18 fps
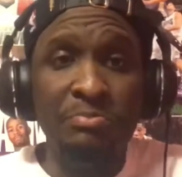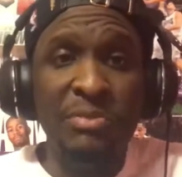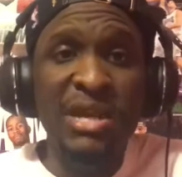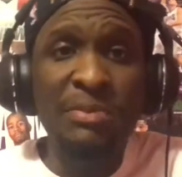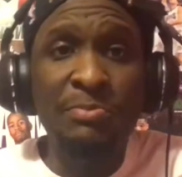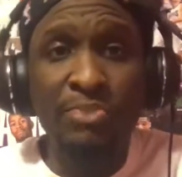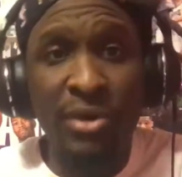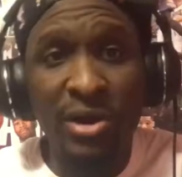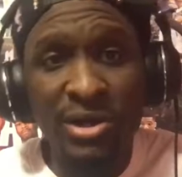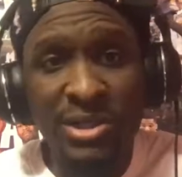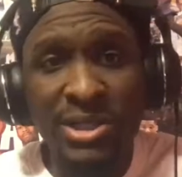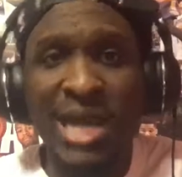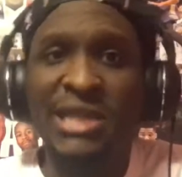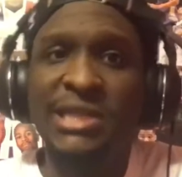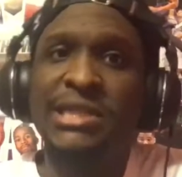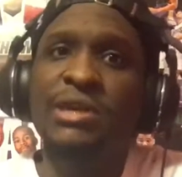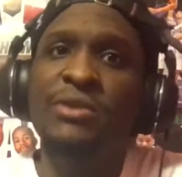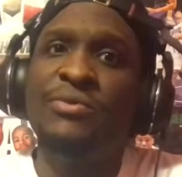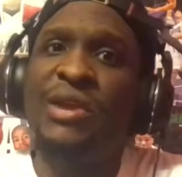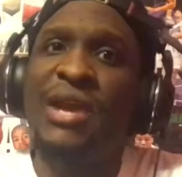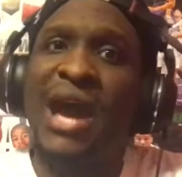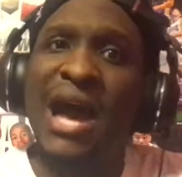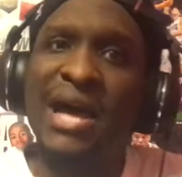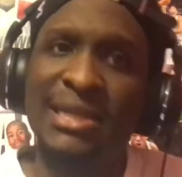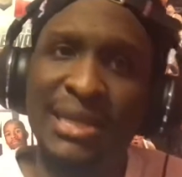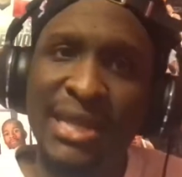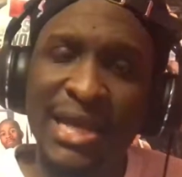Me personally, I still think
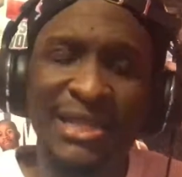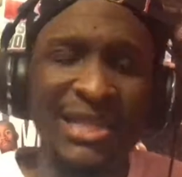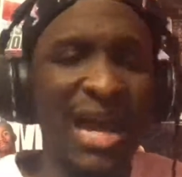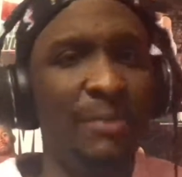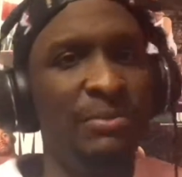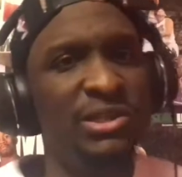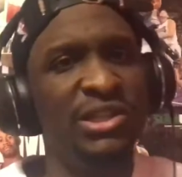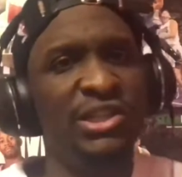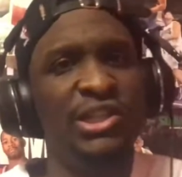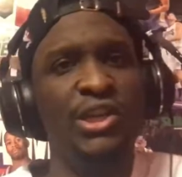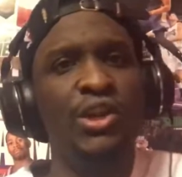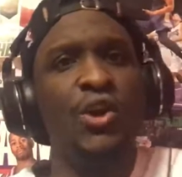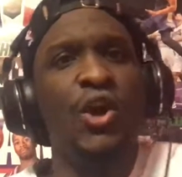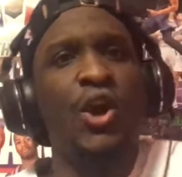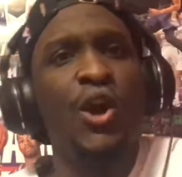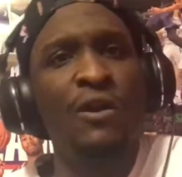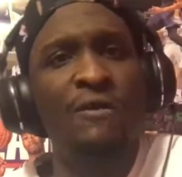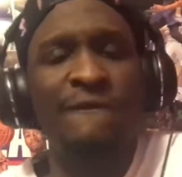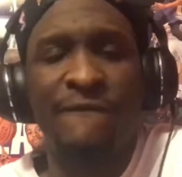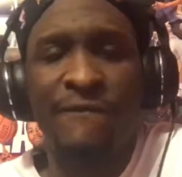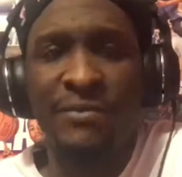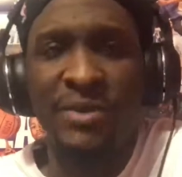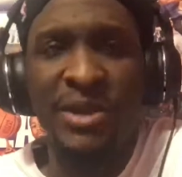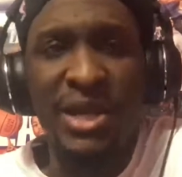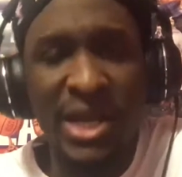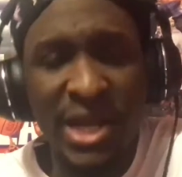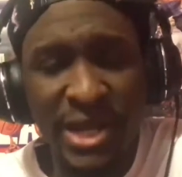Isaiah Thomas is still hurt
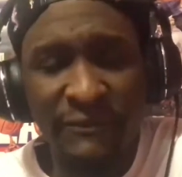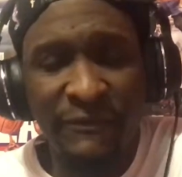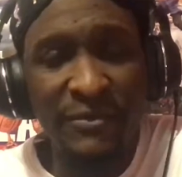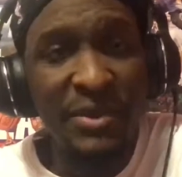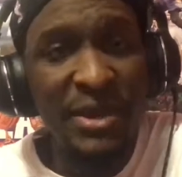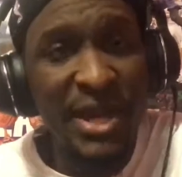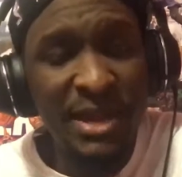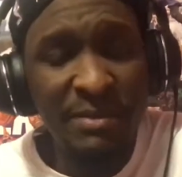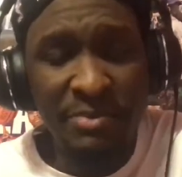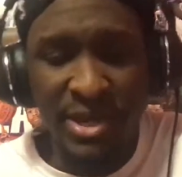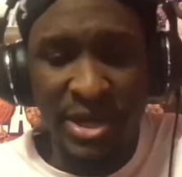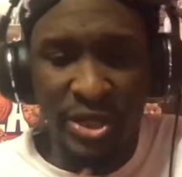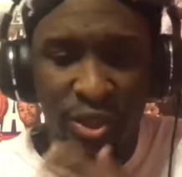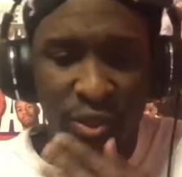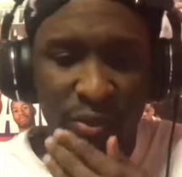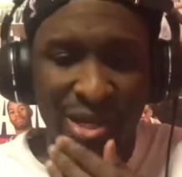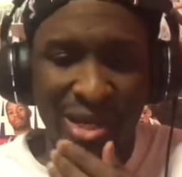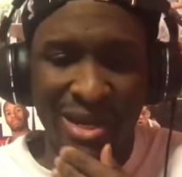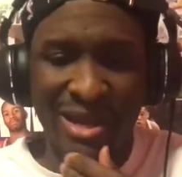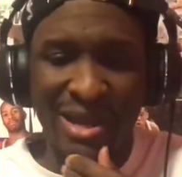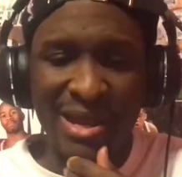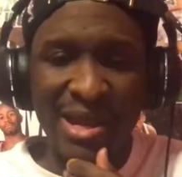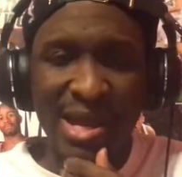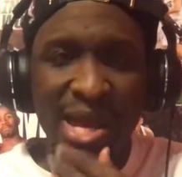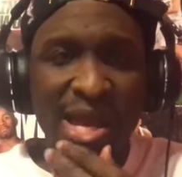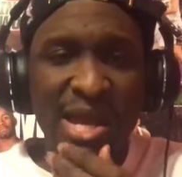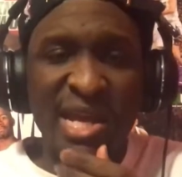from the hip injury.
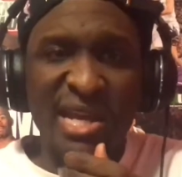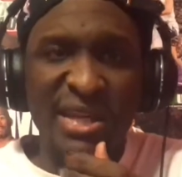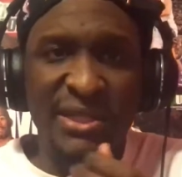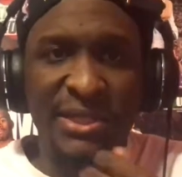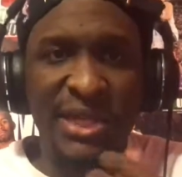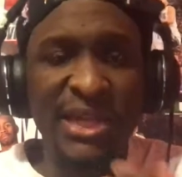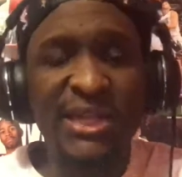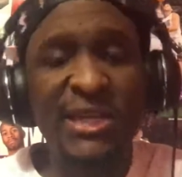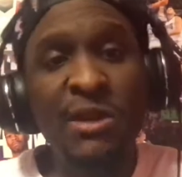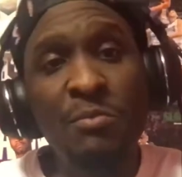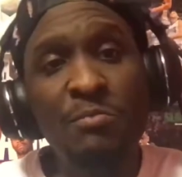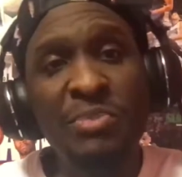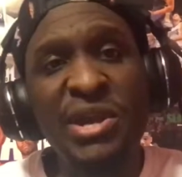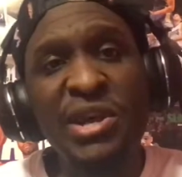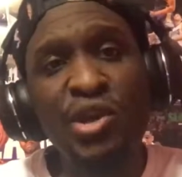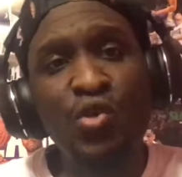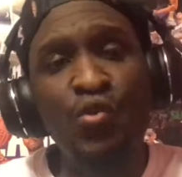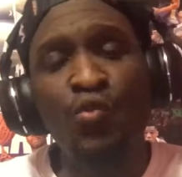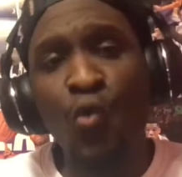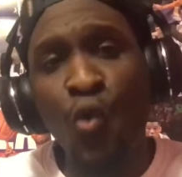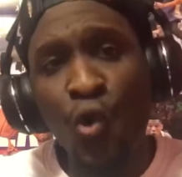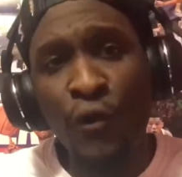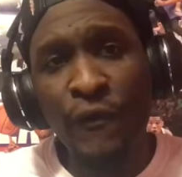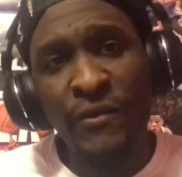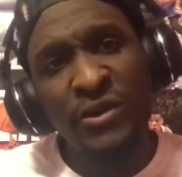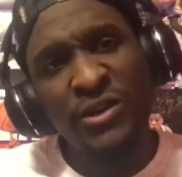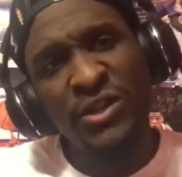Just him being a
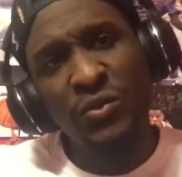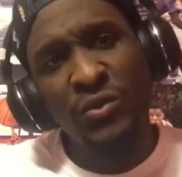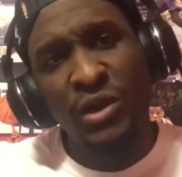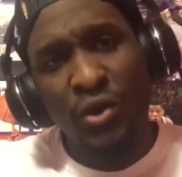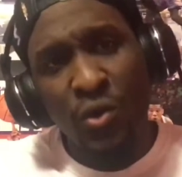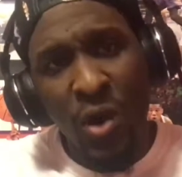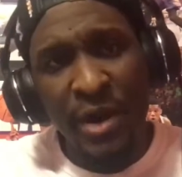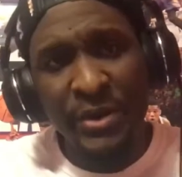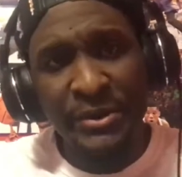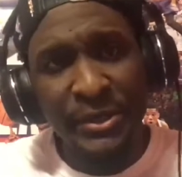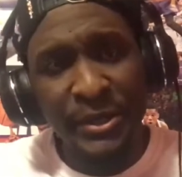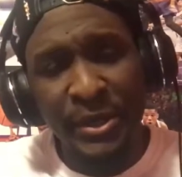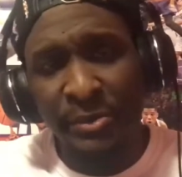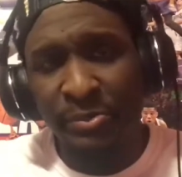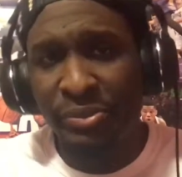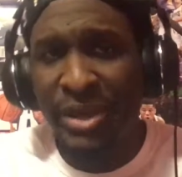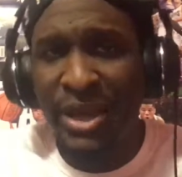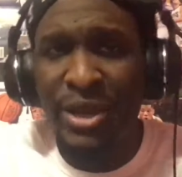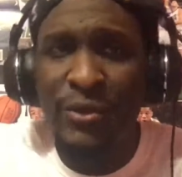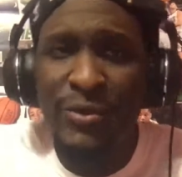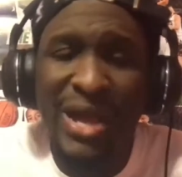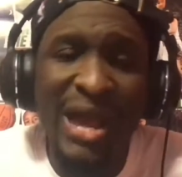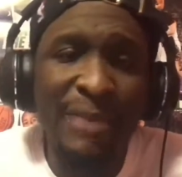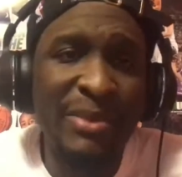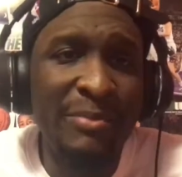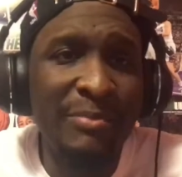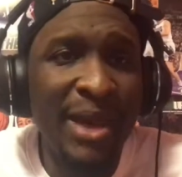warrior, just want to go out there and play. You
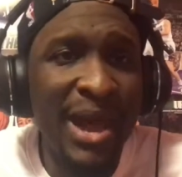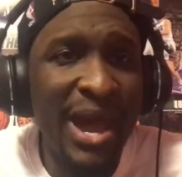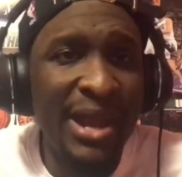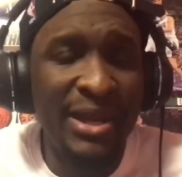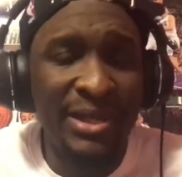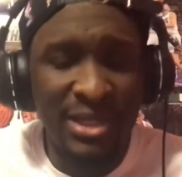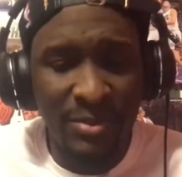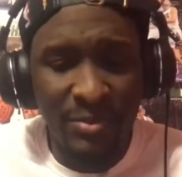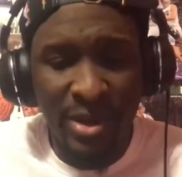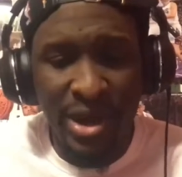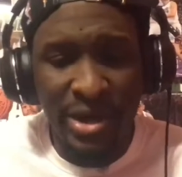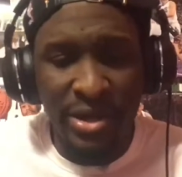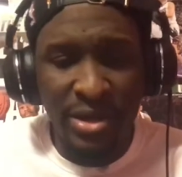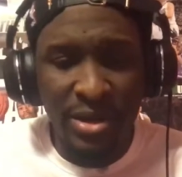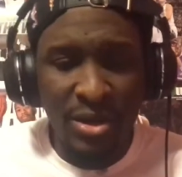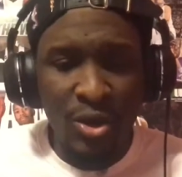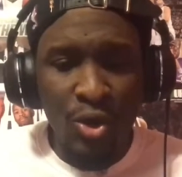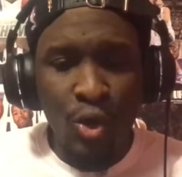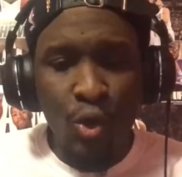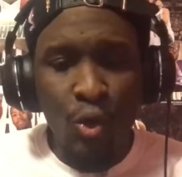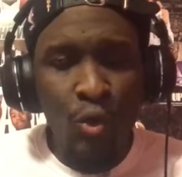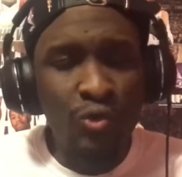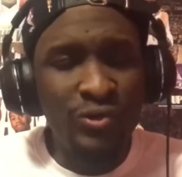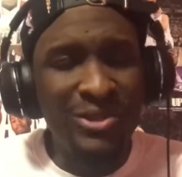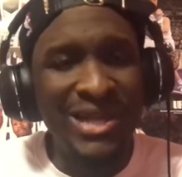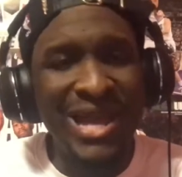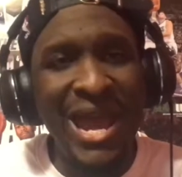can't be mad at somebody
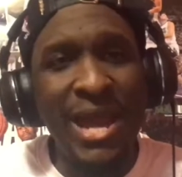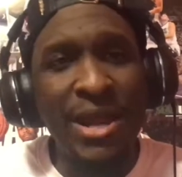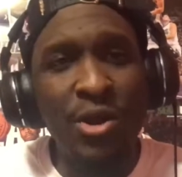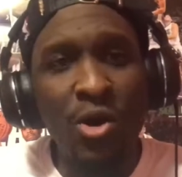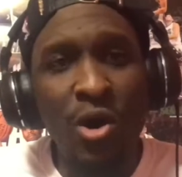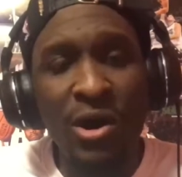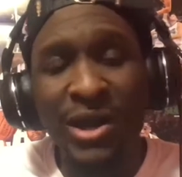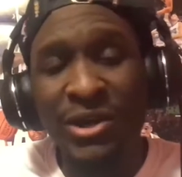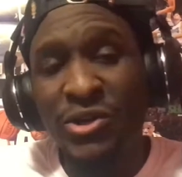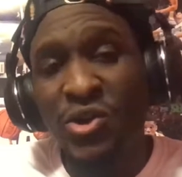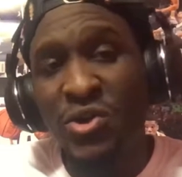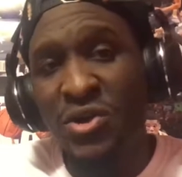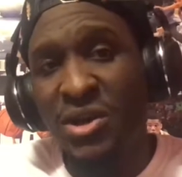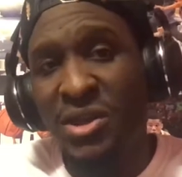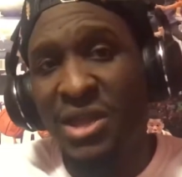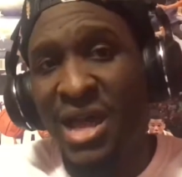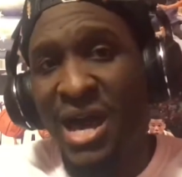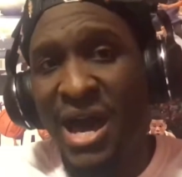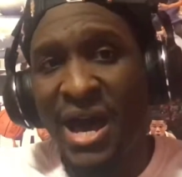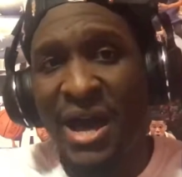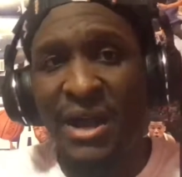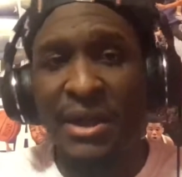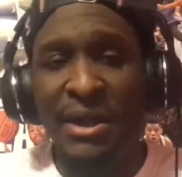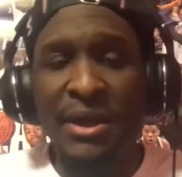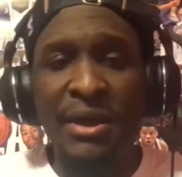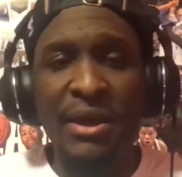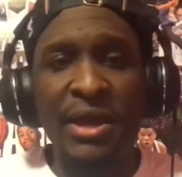who's laying all out there in the line
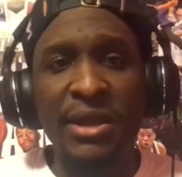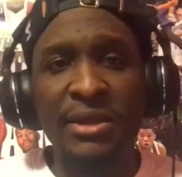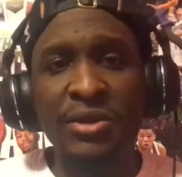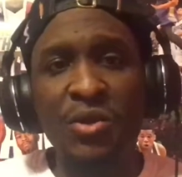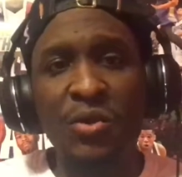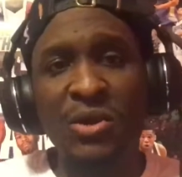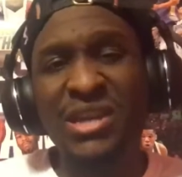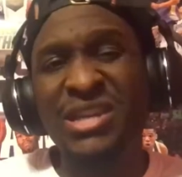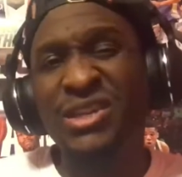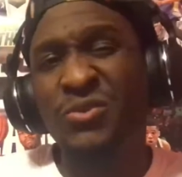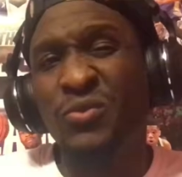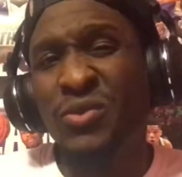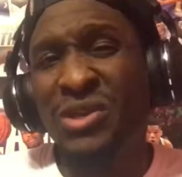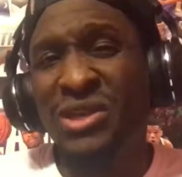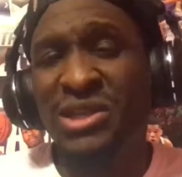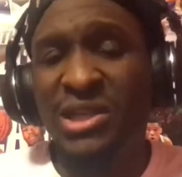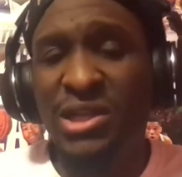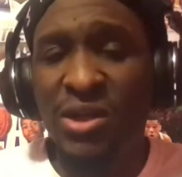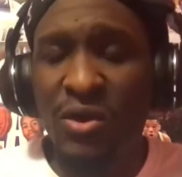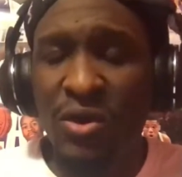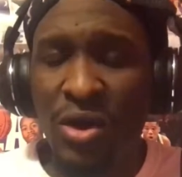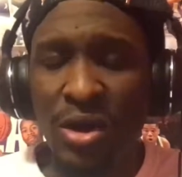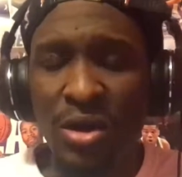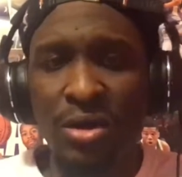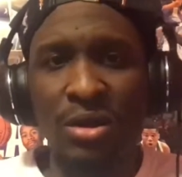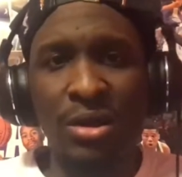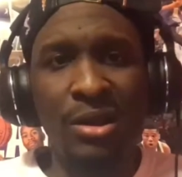and knowing he's really still
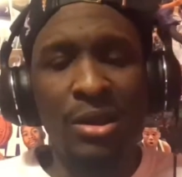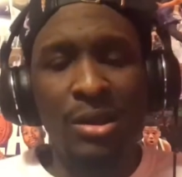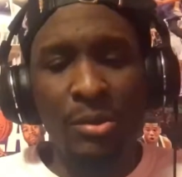hurt.